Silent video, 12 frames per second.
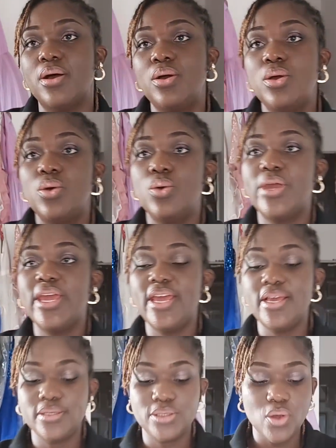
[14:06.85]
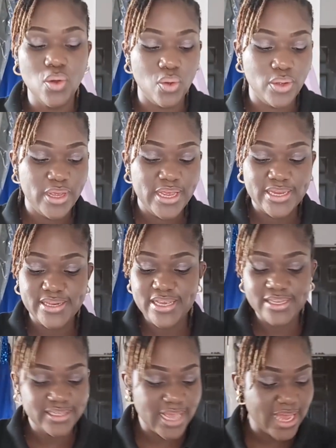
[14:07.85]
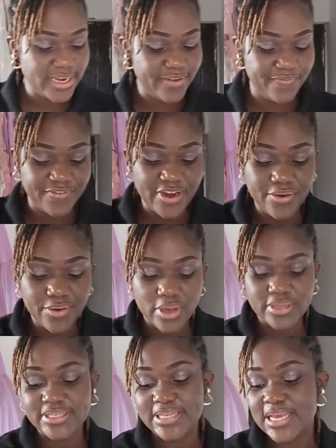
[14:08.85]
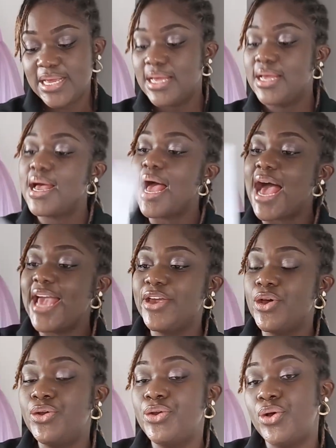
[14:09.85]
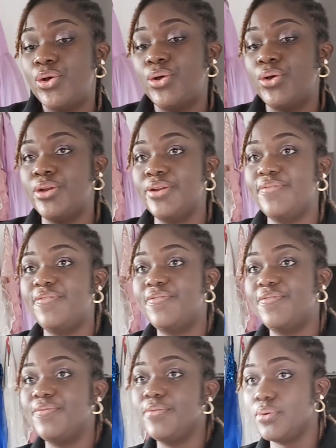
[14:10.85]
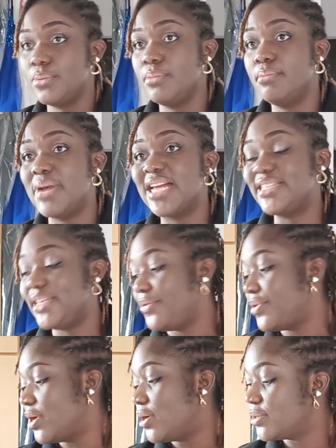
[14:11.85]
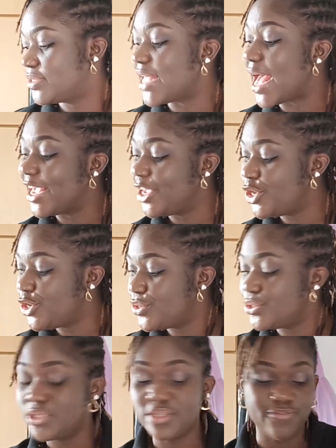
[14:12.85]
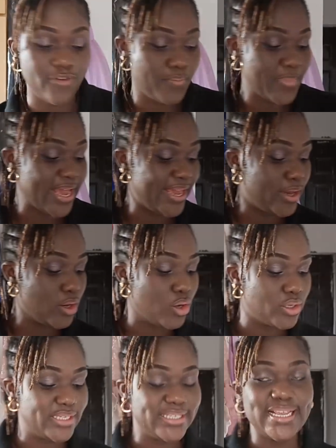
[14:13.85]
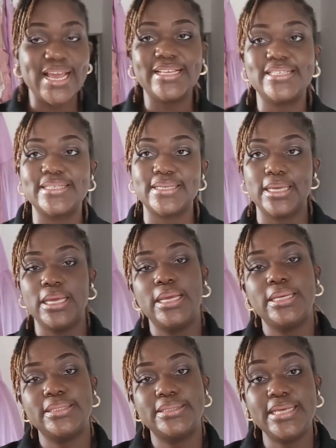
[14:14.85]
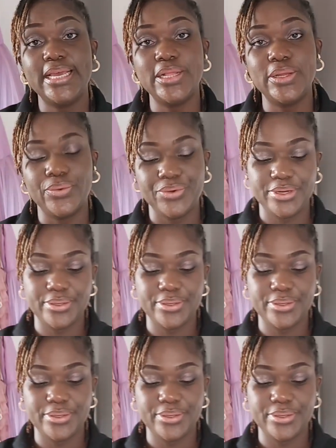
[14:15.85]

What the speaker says: Okay, so these are the various iron-on materials I use for my corset tailoring.